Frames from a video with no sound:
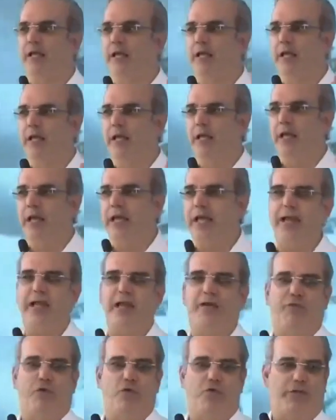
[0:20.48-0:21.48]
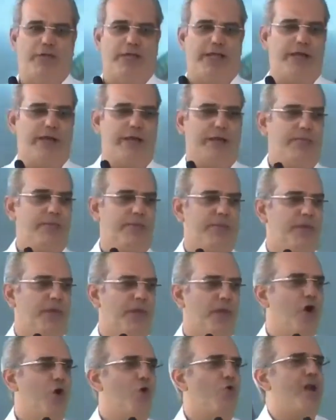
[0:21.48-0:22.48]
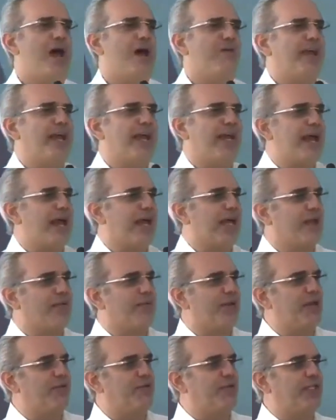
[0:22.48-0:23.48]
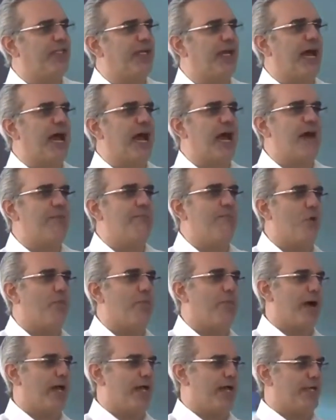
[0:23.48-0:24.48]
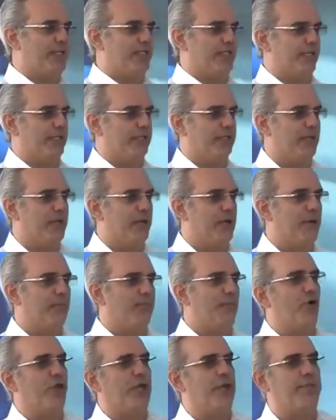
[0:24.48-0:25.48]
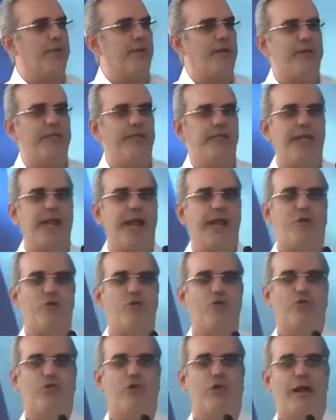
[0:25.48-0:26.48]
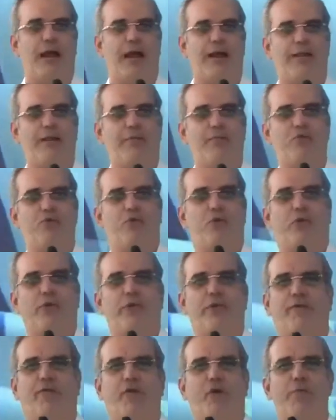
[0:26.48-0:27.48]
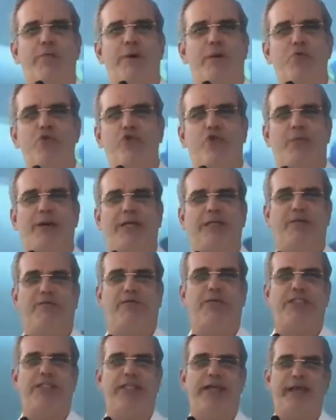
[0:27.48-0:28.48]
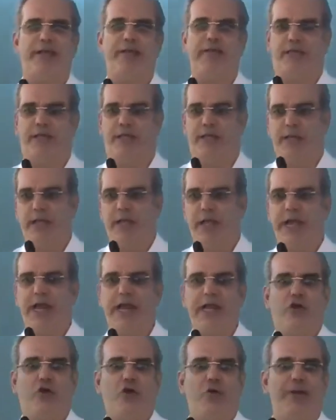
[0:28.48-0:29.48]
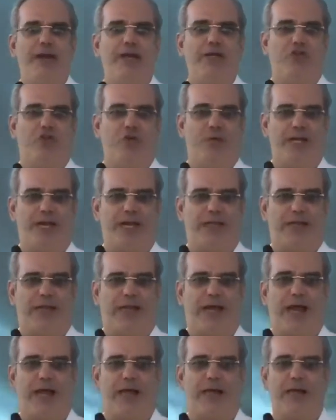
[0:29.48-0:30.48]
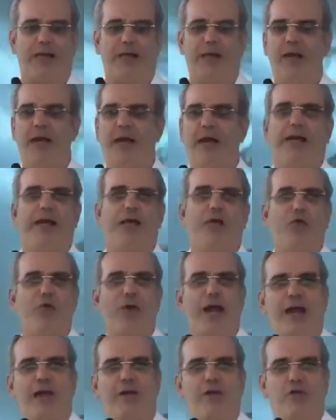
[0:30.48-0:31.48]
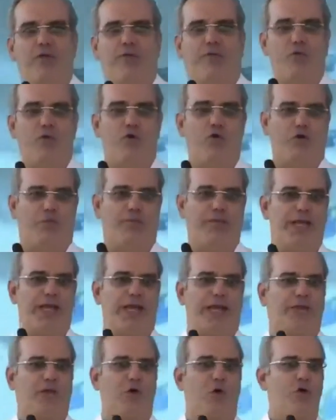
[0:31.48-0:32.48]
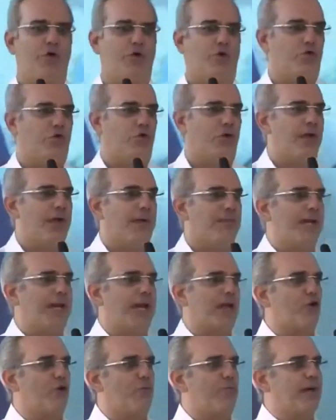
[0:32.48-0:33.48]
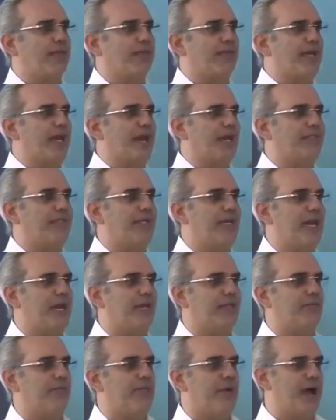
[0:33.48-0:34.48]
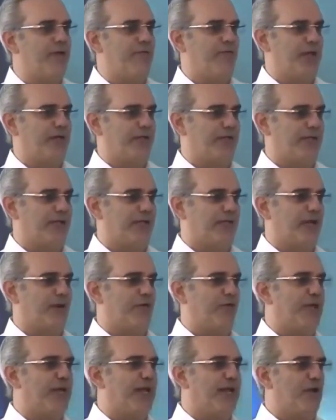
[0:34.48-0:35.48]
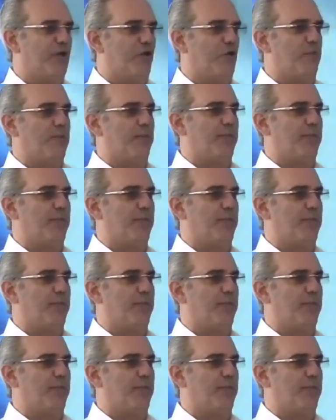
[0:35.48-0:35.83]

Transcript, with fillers: intelligent border fence, a fence that will benefit both countries because it will make it possible to control bilateral trade much more efficiently, regulate migratory flows to combat human trafficking mafias, deal with drug trafficking and the illegal sale of arms,